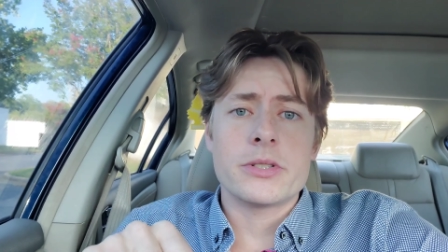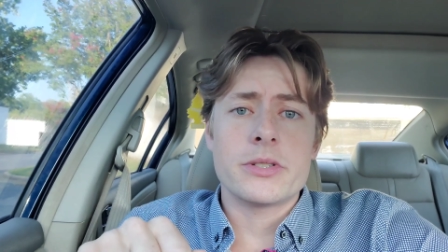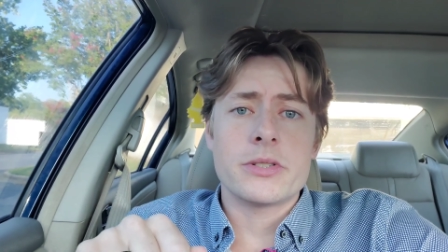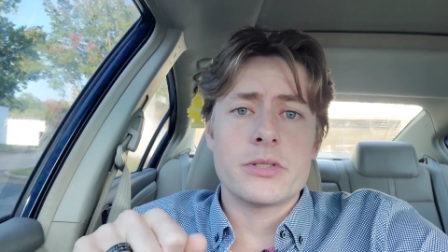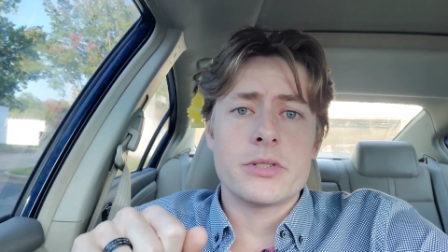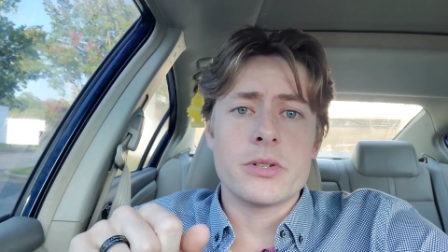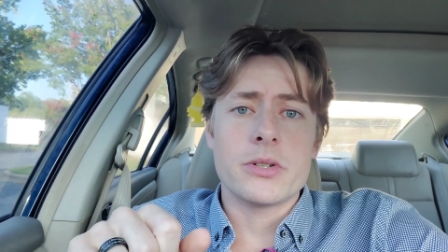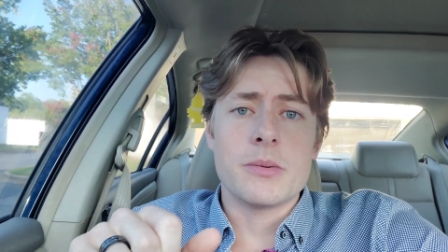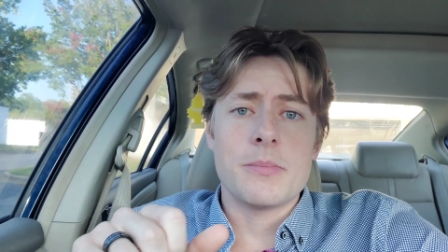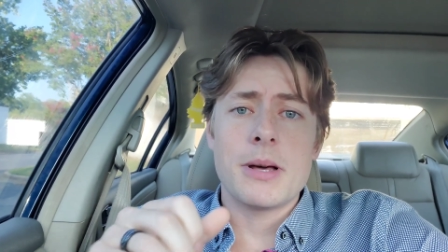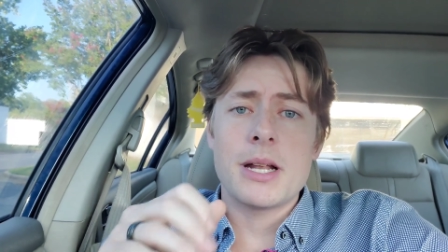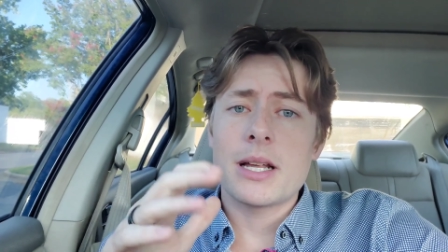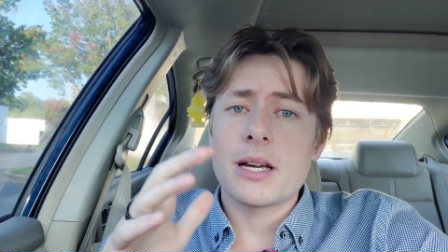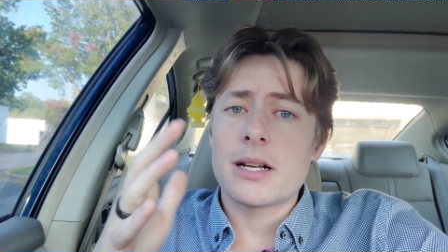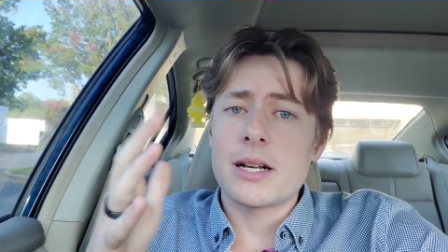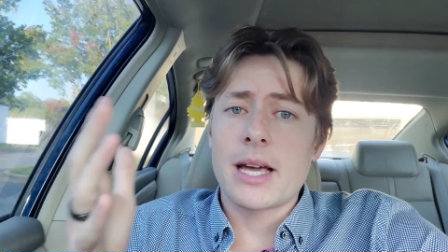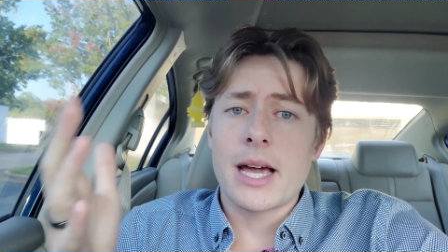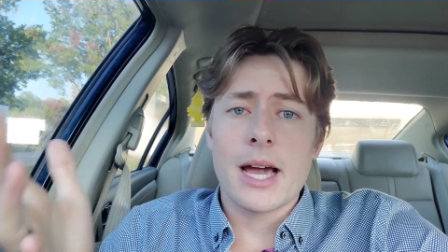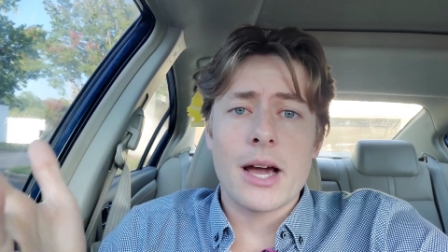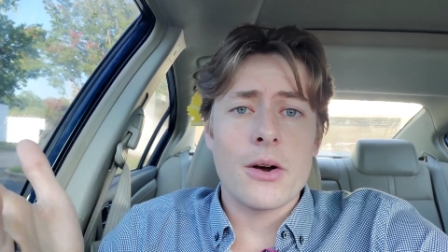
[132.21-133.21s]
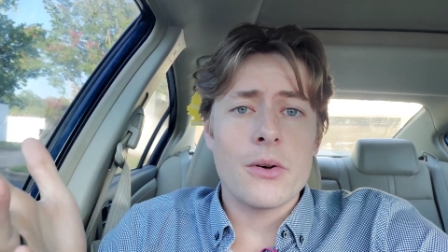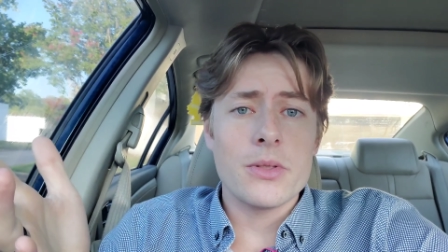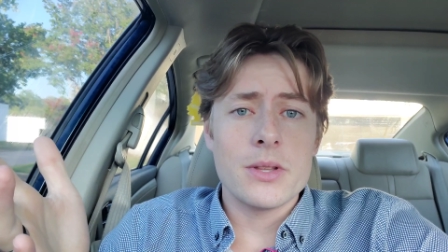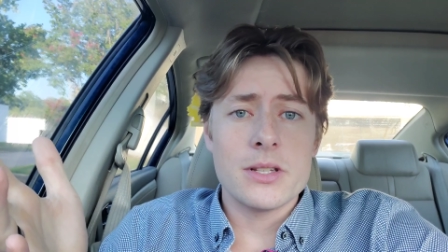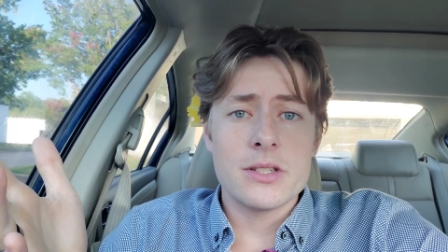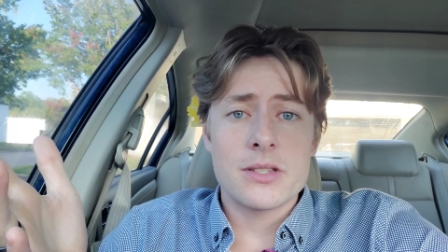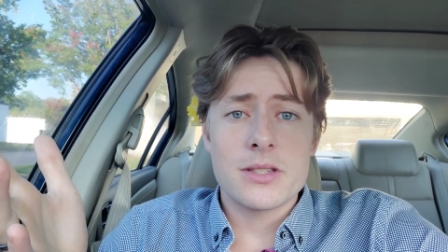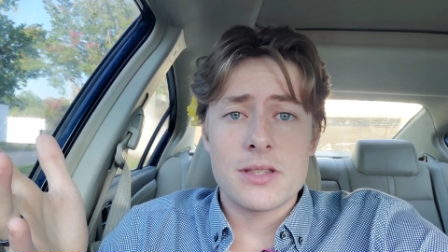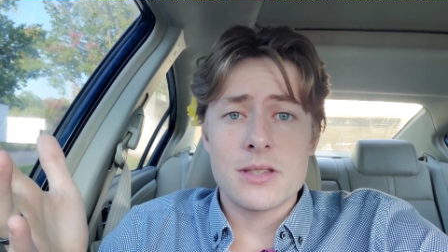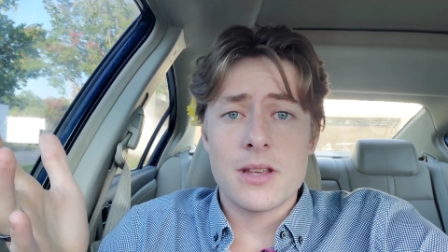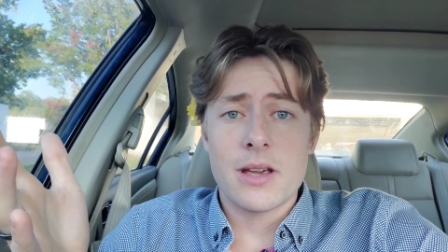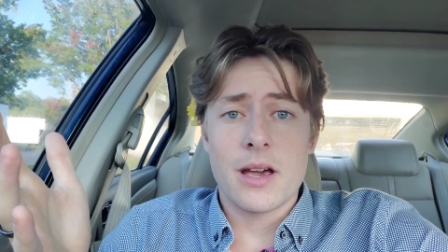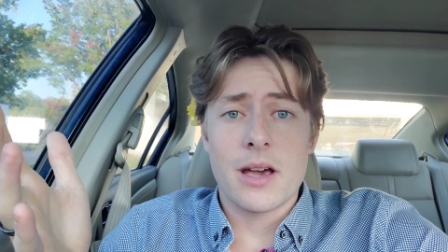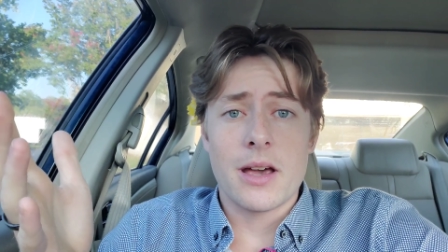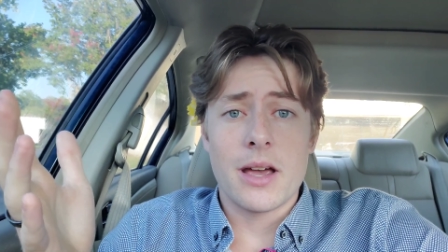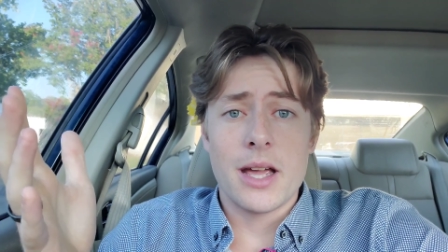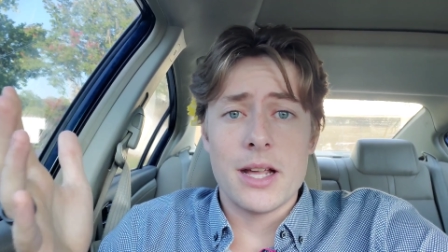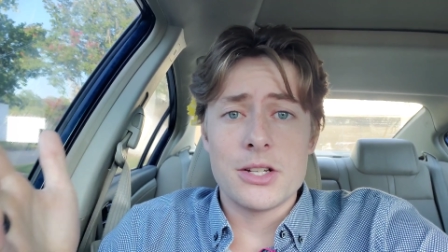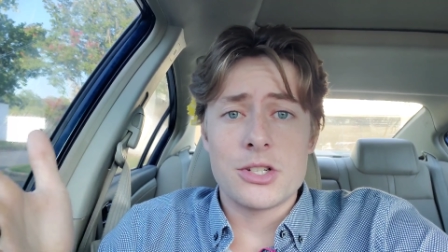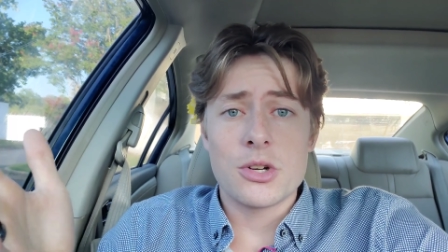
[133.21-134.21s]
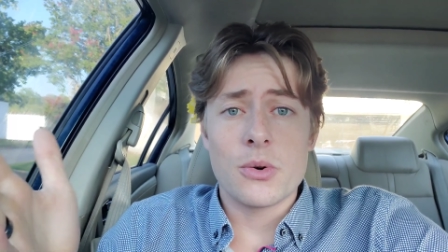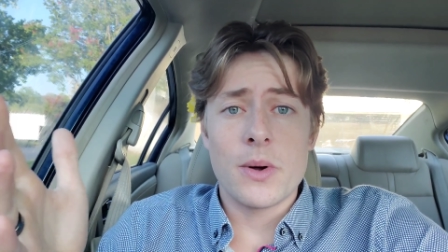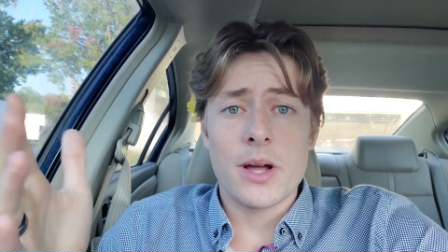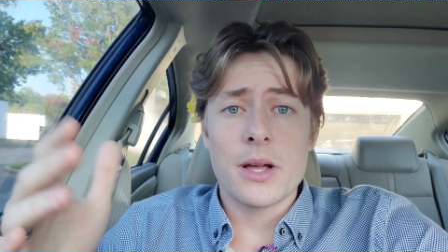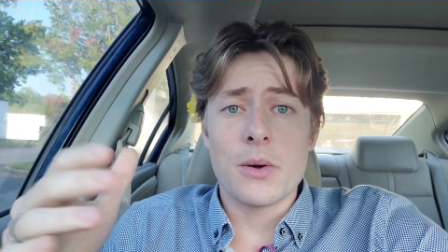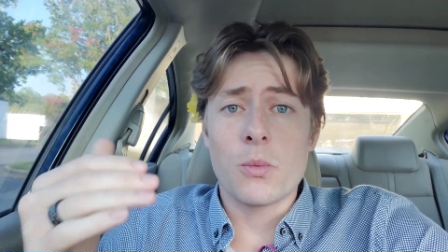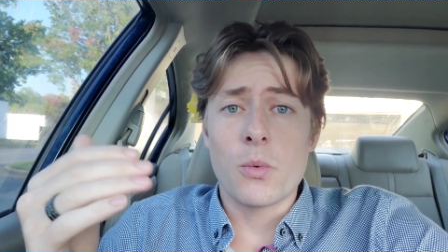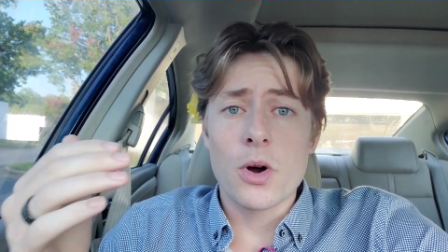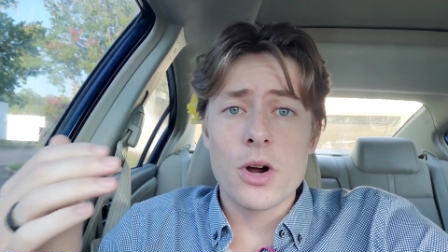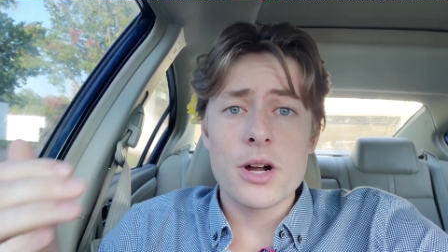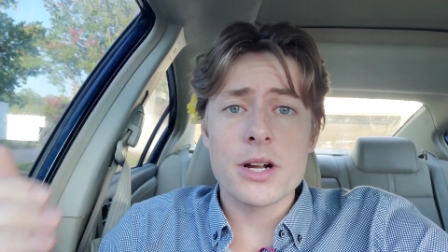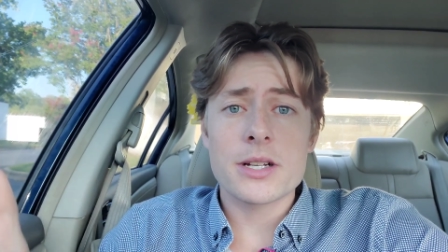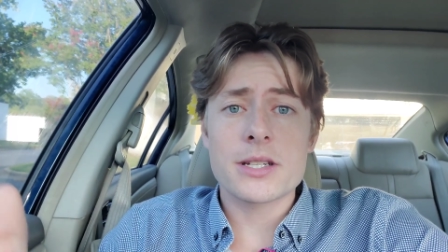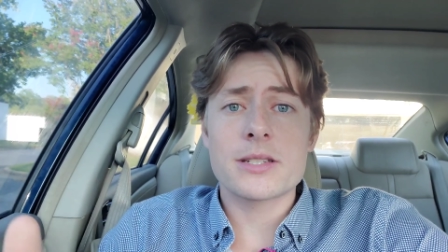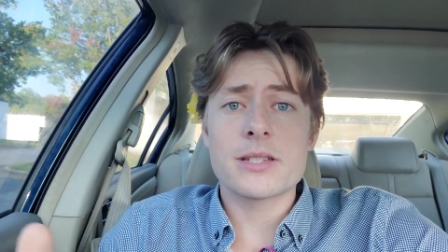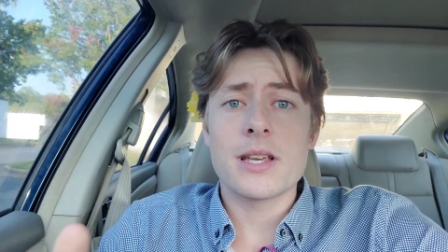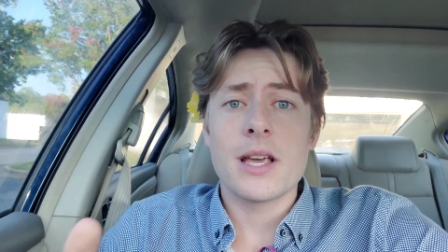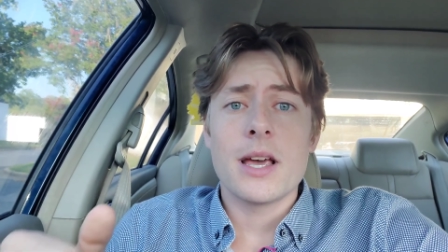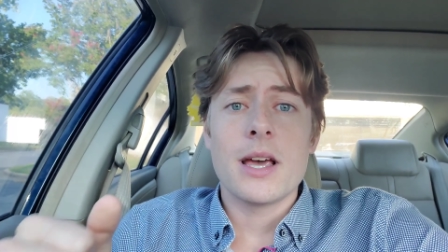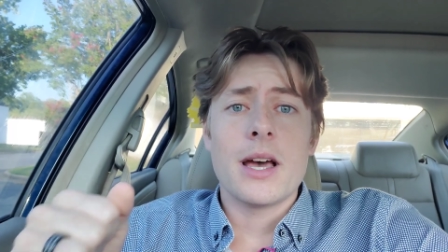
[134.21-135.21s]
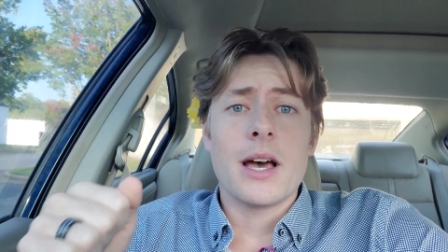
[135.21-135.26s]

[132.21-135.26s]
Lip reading: So depending on how these HOA works,